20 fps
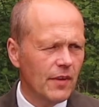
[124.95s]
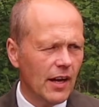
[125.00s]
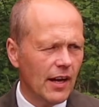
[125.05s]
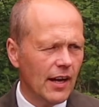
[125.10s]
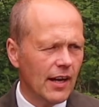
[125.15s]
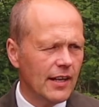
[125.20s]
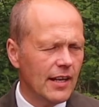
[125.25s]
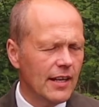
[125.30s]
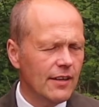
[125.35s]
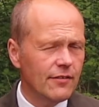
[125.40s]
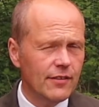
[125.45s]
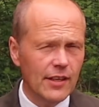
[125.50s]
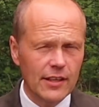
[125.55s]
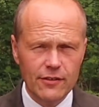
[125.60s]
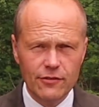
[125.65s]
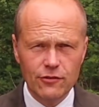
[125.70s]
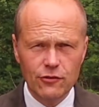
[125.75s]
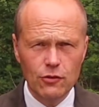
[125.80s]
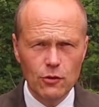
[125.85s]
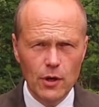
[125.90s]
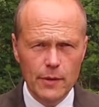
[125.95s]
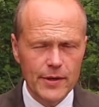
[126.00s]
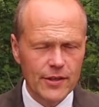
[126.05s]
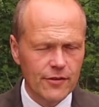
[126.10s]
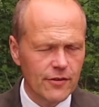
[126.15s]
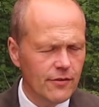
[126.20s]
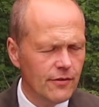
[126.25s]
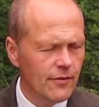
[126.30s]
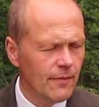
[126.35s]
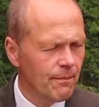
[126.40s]
And he sent us two
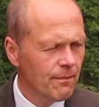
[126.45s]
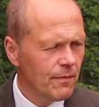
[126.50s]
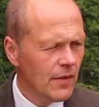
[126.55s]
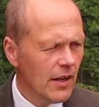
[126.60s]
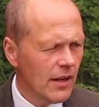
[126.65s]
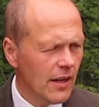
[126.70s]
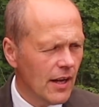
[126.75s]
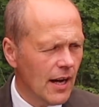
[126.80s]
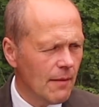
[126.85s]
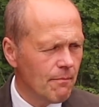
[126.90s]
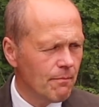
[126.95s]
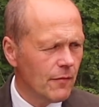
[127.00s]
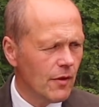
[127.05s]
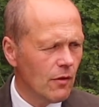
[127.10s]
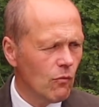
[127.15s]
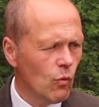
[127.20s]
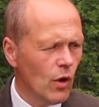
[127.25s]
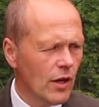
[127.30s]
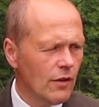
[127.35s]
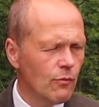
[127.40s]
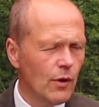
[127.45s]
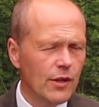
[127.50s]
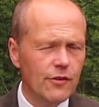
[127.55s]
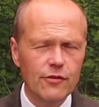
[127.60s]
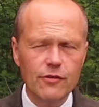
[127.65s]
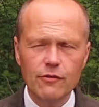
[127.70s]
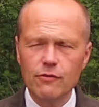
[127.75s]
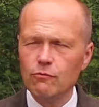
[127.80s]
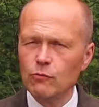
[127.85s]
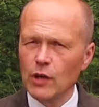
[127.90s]
images, um, one of
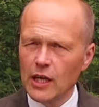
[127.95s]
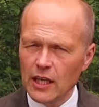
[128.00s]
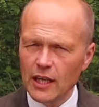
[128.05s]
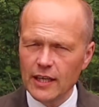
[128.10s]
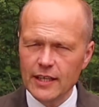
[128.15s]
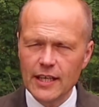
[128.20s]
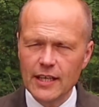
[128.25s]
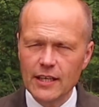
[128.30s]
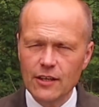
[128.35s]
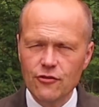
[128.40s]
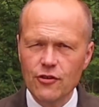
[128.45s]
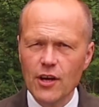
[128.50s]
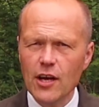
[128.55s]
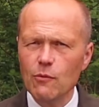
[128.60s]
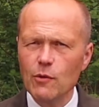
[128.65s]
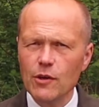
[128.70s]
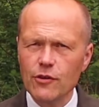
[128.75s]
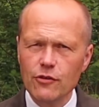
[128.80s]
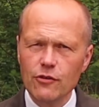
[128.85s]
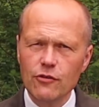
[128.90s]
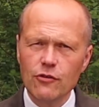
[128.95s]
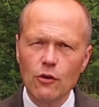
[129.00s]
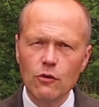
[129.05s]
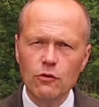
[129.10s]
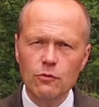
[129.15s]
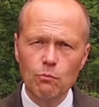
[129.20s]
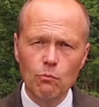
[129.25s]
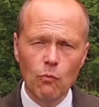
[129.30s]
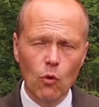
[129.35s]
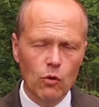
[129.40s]
which reclining in a chair, which
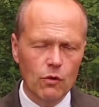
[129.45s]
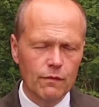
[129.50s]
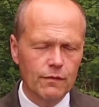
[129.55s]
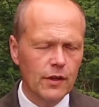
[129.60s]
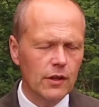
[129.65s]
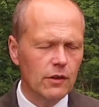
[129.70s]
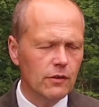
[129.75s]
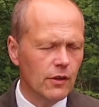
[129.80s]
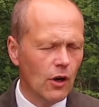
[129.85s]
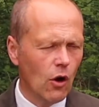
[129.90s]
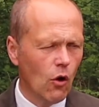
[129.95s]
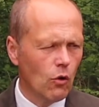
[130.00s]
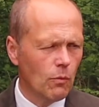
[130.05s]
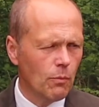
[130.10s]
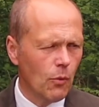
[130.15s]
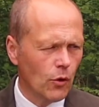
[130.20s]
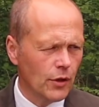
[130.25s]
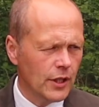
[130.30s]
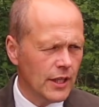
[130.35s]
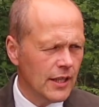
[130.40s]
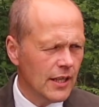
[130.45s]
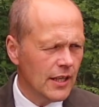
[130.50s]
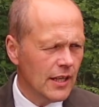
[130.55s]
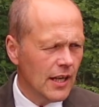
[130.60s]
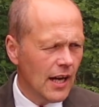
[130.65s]
shows more of the, the whole body,